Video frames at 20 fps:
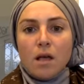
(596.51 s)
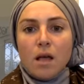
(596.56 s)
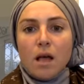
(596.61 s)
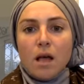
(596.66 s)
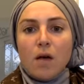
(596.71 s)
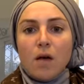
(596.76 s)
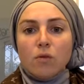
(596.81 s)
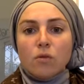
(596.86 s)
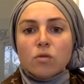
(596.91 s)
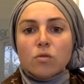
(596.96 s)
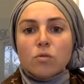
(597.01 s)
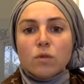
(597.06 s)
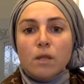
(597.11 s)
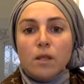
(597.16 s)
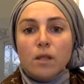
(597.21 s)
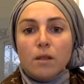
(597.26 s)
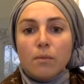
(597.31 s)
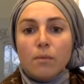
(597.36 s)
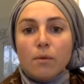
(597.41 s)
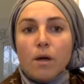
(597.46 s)
how to
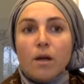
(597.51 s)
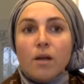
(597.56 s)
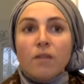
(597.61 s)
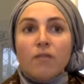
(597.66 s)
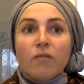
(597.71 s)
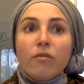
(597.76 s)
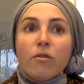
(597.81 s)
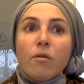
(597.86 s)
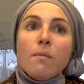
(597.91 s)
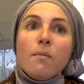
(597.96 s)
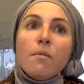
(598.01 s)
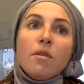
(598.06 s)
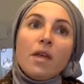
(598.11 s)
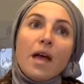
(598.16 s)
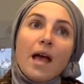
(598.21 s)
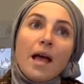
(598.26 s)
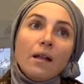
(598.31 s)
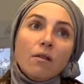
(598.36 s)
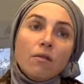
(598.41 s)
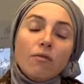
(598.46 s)
read the body from
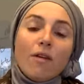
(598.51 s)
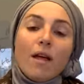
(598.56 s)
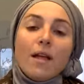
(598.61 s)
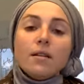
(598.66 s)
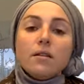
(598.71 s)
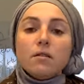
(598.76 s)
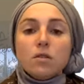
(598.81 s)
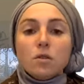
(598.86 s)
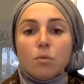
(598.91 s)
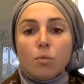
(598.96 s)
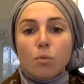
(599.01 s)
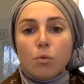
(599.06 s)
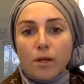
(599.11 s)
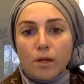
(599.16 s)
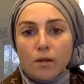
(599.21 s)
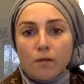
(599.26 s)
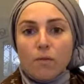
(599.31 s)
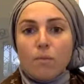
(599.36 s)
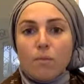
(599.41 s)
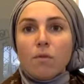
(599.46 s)
that vantage
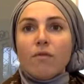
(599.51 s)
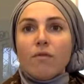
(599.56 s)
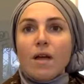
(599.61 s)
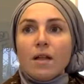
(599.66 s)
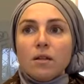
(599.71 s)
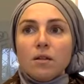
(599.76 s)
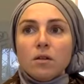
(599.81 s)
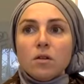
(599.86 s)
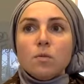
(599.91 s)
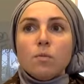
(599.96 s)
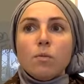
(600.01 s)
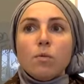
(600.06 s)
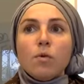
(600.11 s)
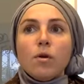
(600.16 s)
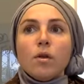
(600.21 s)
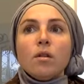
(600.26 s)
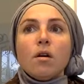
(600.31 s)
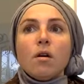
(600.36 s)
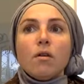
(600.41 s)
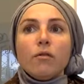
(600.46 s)
point, from the vantage
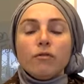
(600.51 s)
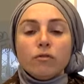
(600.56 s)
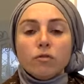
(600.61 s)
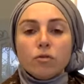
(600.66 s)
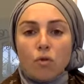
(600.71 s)
point of hmm.